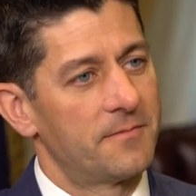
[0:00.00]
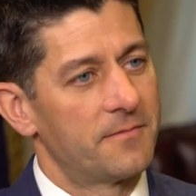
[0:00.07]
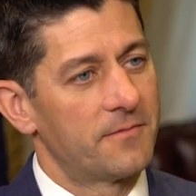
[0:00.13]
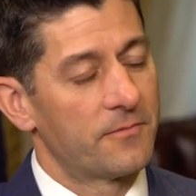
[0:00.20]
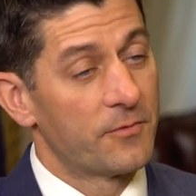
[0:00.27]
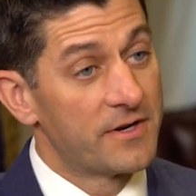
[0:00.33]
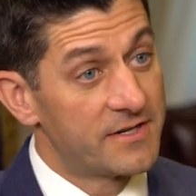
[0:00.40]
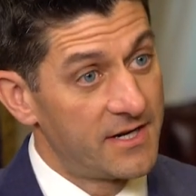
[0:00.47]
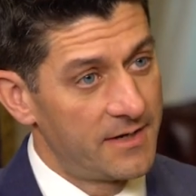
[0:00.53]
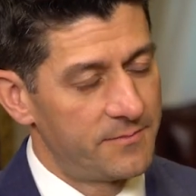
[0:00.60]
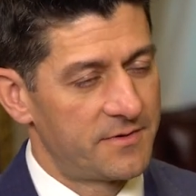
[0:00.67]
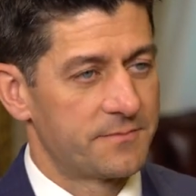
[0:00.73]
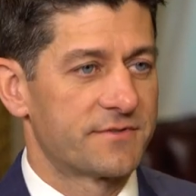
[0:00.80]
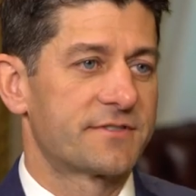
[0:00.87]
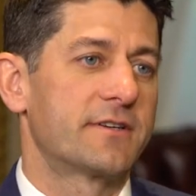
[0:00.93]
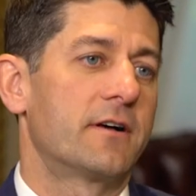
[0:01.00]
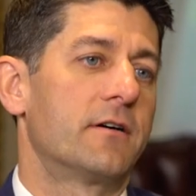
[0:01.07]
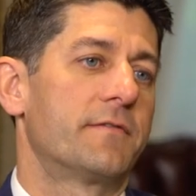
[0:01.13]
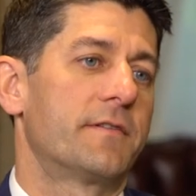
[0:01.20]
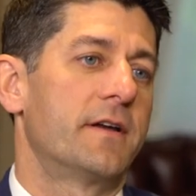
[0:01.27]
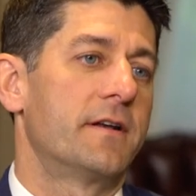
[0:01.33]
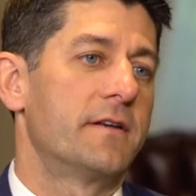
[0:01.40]
redeemed
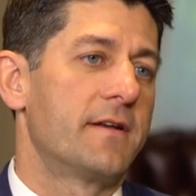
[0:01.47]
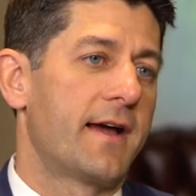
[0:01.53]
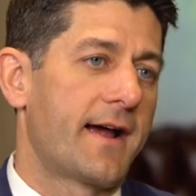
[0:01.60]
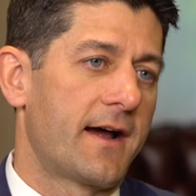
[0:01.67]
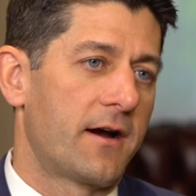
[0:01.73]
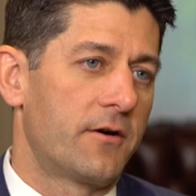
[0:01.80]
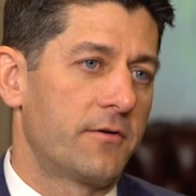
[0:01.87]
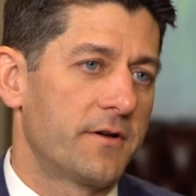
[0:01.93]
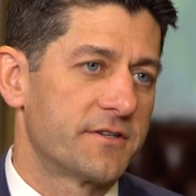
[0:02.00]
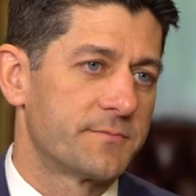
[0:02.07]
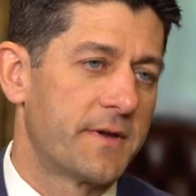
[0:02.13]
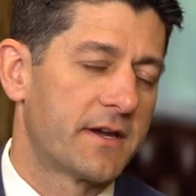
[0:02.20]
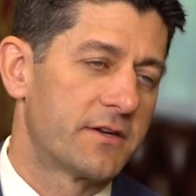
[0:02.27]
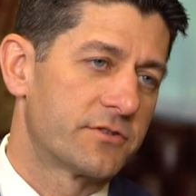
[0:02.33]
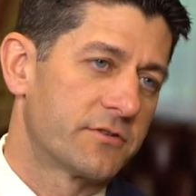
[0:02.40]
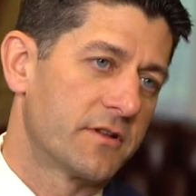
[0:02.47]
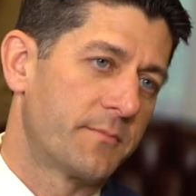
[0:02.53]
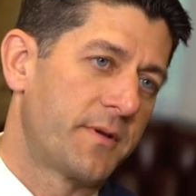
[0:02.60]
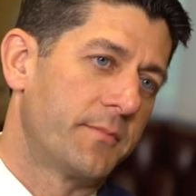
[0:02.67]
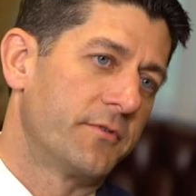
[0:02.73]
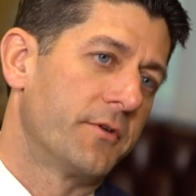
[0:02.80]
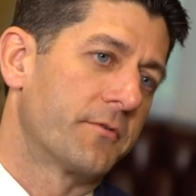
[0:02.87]
himself, and now is making sure that
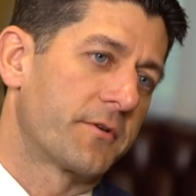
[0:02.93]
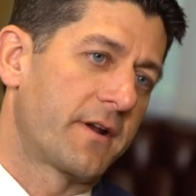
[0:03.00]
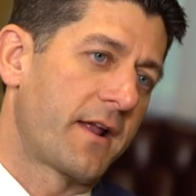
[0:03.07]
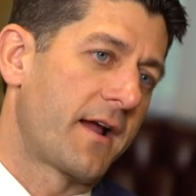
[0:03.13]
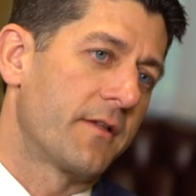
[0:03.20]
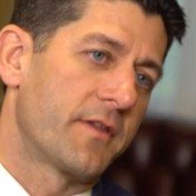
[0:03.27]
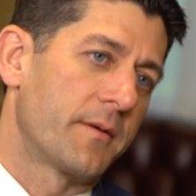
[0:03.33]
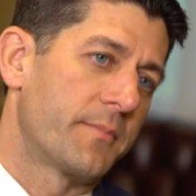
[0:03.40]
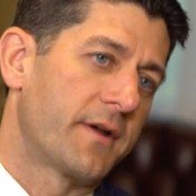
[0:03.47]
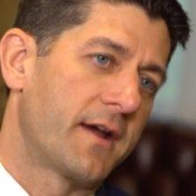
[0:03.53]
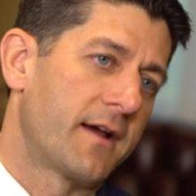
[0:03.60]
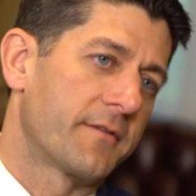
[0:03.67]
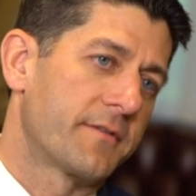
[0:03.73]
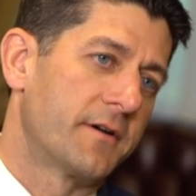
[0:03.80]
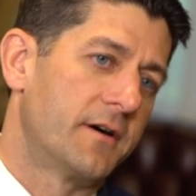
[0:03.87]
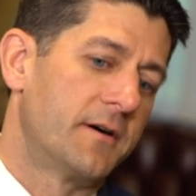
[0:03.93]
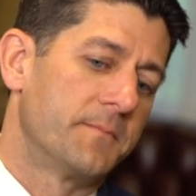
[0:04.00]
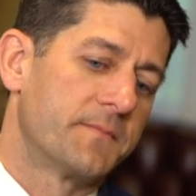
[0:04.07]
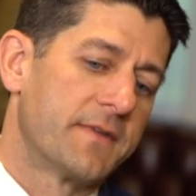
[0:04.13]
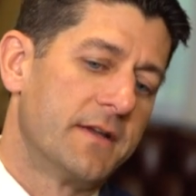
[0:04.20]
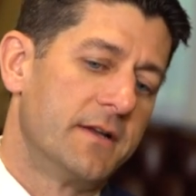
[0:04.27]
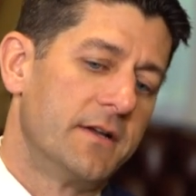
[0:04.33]
people don't go down on that path.
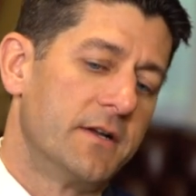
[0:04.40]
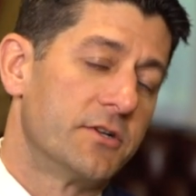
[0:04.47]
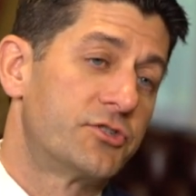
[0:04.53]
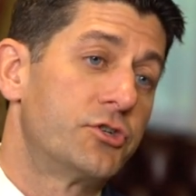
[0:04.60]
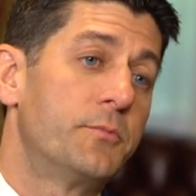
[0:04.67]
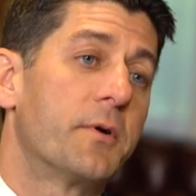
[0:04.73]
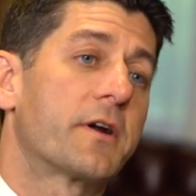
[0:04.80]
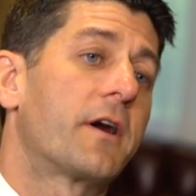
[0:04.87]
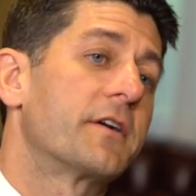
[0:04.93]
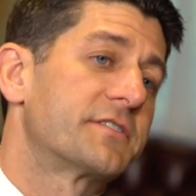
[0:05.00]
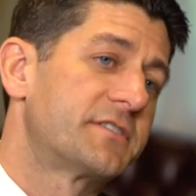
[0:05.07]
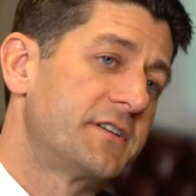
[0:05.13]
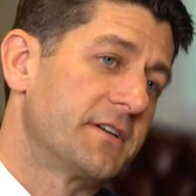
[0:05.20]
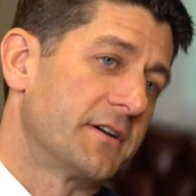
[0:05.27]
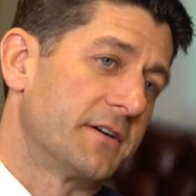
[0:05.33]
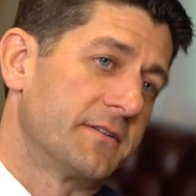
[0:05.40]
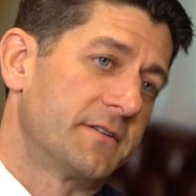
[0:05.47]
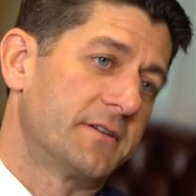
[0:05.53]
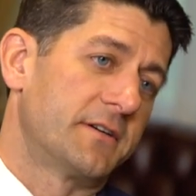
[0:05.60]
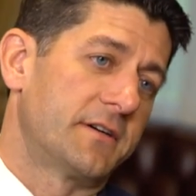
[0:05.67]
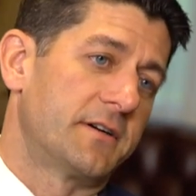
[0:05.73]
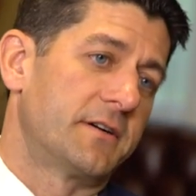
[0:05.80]
Juba Garcia,
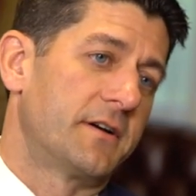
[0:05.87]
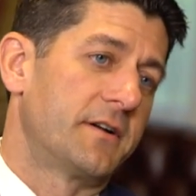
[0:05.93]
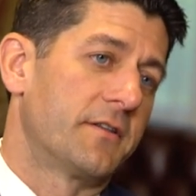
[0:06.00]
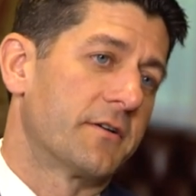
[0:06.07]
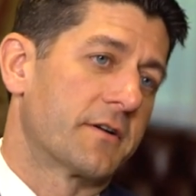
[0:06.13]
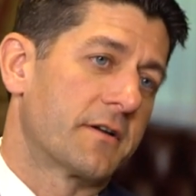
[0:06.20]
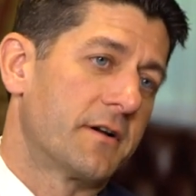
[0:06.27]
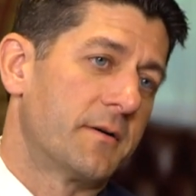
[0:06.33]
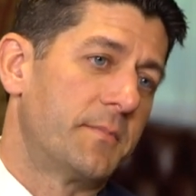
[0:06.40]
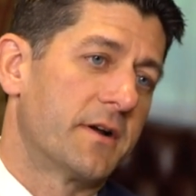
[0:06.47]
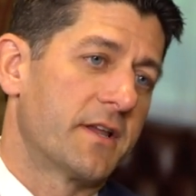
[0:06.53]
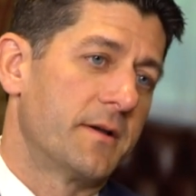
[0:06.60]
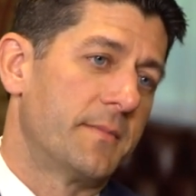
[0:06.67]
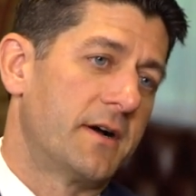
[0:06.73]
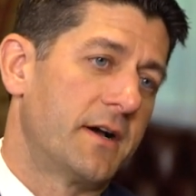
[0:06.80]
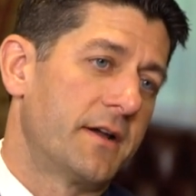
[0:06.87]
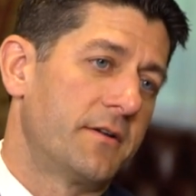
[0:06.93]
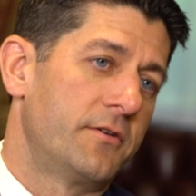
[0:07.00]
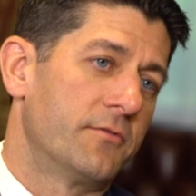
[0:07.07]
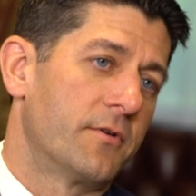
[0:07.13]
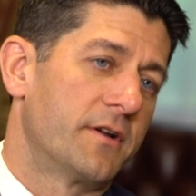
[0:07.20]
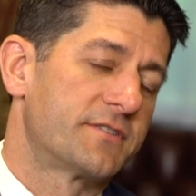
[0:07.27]
another buddy of mine
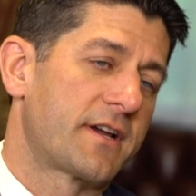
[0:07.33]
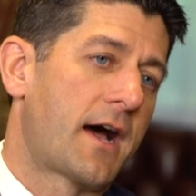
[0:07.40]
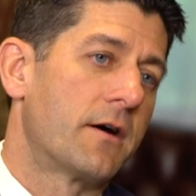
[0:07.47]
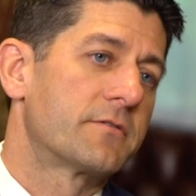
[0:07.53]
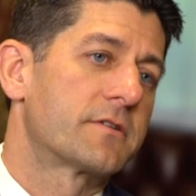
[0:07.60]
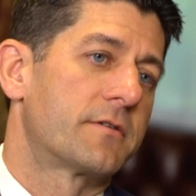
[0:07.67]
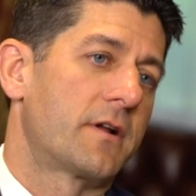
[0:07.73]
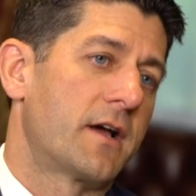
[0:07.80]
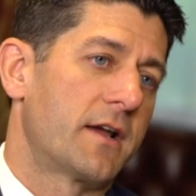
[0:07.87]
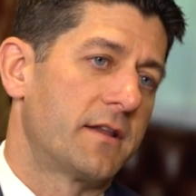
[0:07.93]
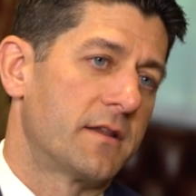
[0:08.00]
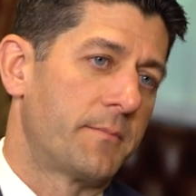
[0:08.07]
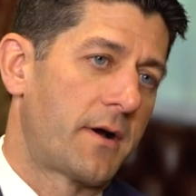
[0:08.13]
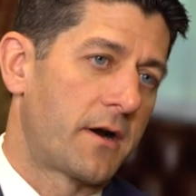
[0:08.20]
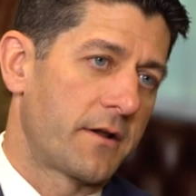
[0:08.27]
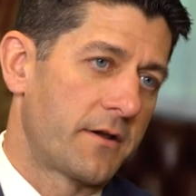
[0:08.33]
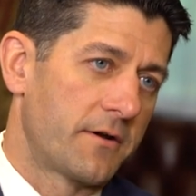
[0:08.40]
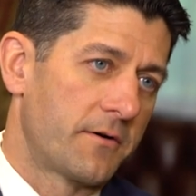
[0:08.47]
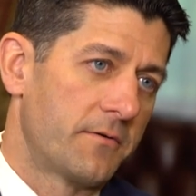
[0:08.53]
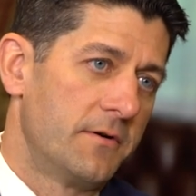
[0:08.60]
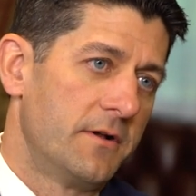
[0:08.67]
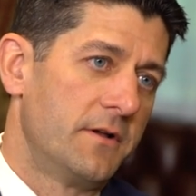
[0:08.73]
who runs Outcry in the
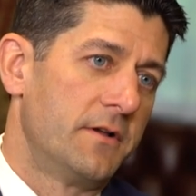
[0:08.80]
Barrio.